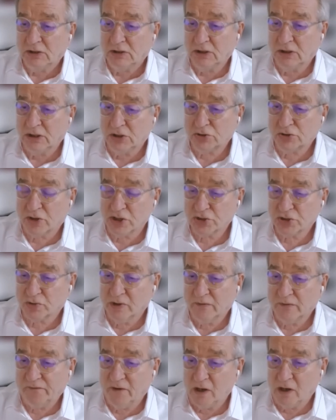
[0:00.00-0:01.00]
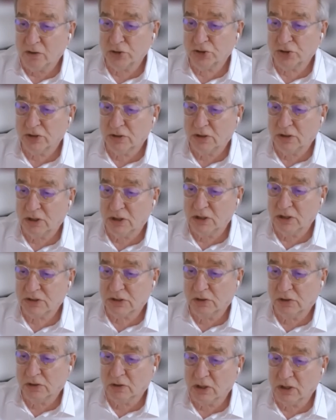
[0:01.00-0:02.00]
The Treasury function is
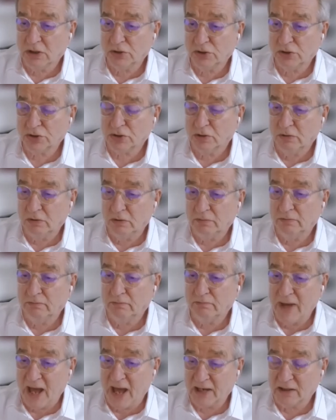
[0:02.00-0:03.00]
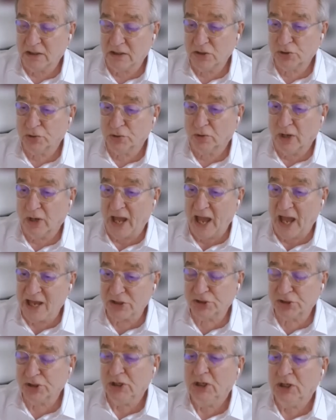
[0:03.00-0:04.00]
looking to manage or
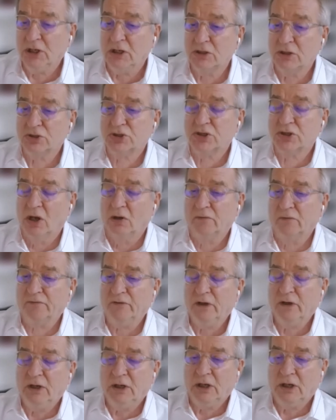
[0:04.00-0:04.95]
hedge itself